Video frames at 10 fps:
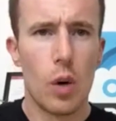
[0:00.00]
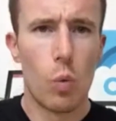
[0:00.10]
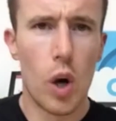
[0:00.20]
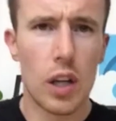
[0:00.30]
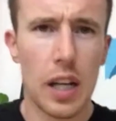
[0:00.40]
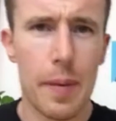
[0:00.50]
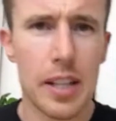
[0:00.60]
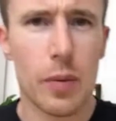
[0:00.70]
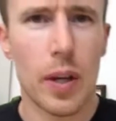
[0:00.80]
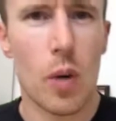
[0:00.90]
Word
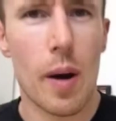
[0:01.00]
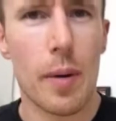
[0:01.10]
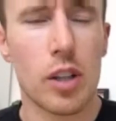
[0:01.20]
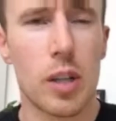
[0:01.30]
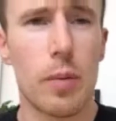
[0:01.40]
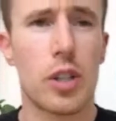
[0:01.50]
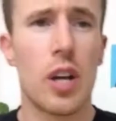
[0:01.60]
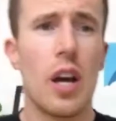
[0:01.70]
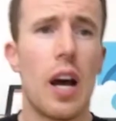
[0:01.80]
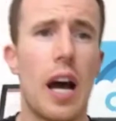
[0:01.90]
limit, so we don't rabbit on too much.
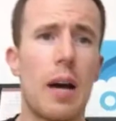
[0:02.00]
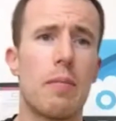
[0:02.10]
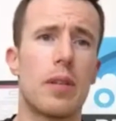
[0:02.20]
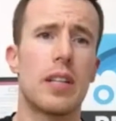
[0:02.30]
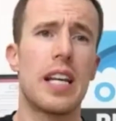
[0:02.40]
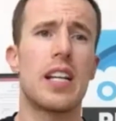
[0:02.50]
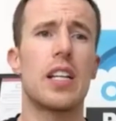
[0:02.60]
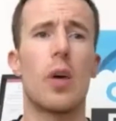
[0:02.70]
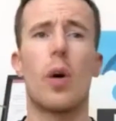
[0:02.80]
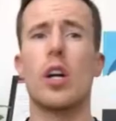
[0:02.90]
Nina,
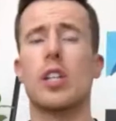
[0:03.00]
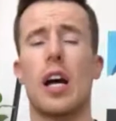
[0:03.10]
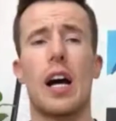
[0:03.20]
you know what?